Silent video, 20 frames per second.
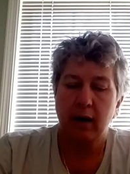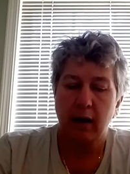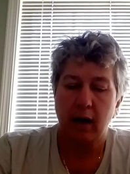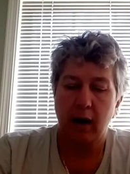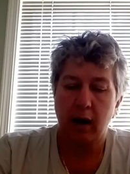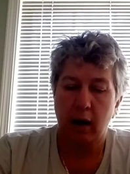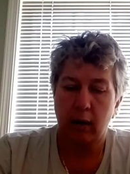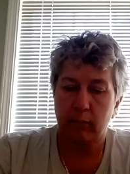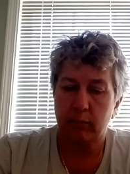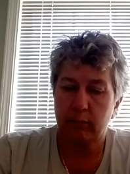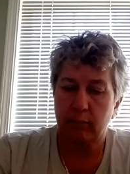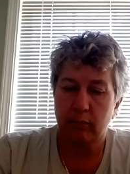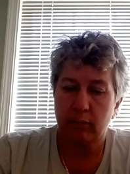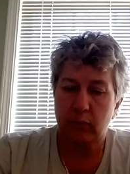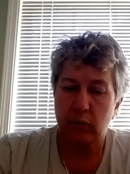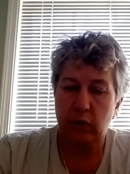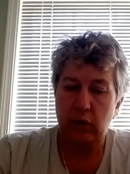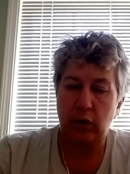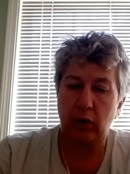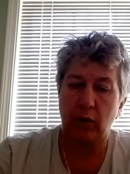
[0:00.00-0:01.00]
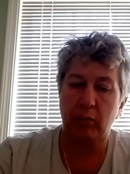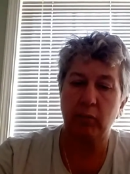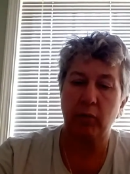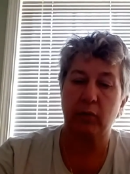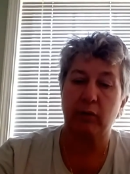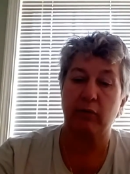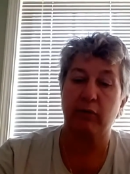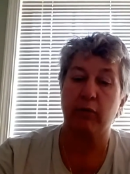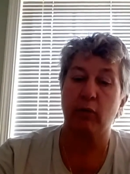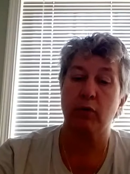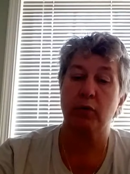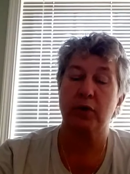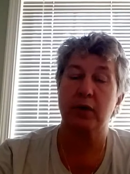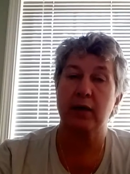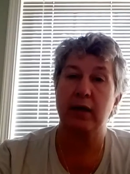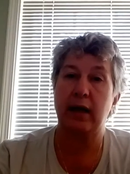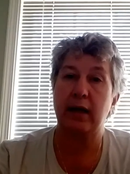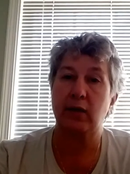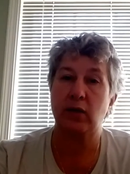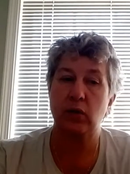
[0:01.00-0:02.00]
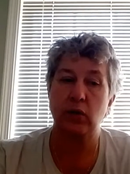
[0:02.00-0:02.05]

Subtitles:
So I'm looking forward to that.